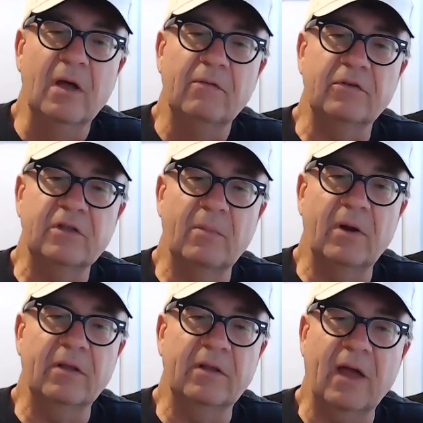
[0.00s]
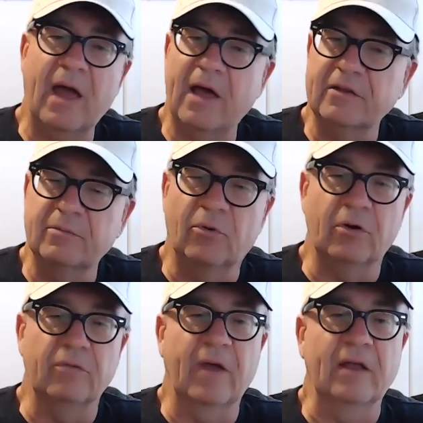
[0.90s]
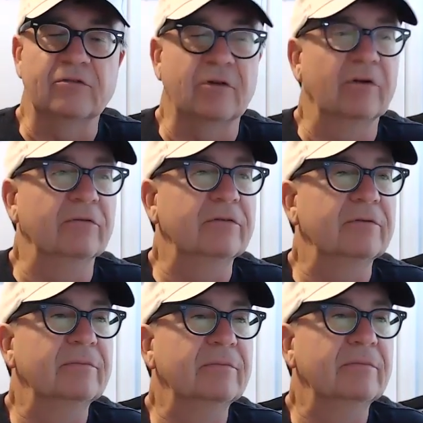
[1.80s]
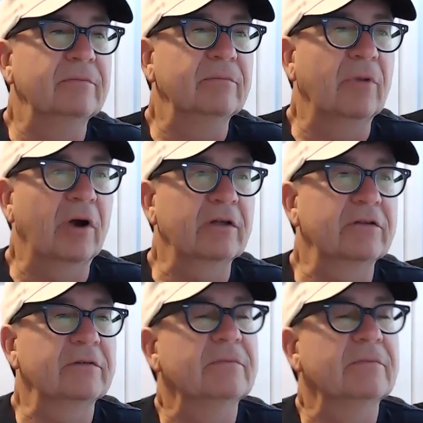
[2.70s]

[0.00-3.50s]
for somebody that has more advanced drones. Marcus?